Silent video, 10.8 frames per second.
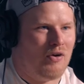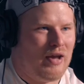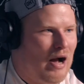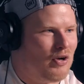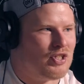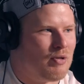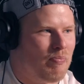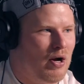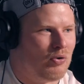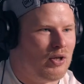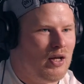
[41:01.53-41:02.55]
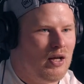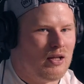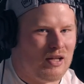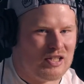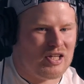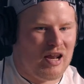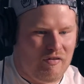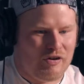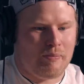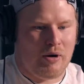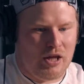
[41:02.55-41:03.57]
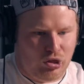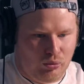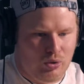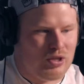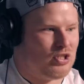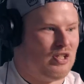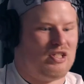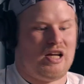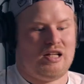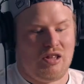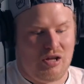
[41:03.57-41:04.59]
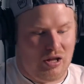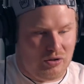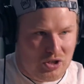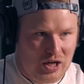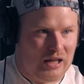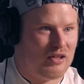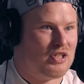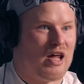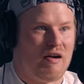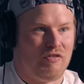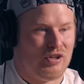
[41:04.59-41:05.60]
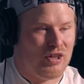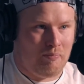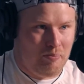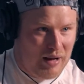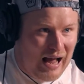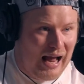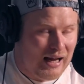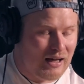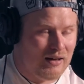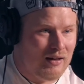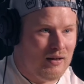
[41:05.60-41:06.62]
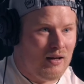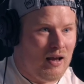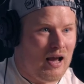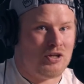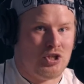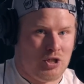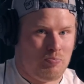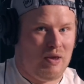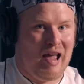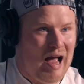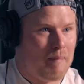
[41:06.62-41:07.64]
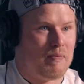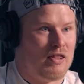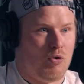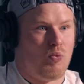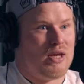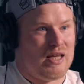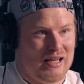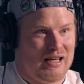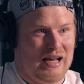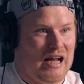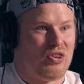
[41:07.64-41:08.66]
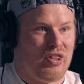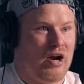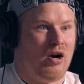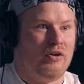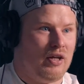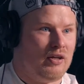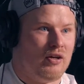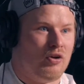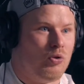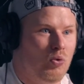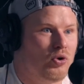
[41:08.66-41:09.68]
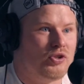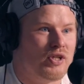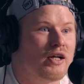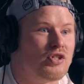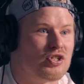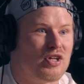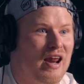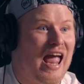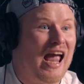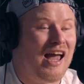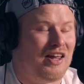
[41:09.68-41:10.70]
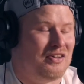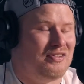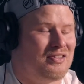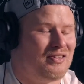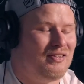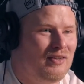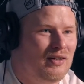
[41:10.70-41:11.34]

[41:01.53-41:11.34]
Now it's about, let's get everybody through this. Let's get to the other side. Let's get everything back. And just be happy that we can get there, and that, you know, the world's not just going to end.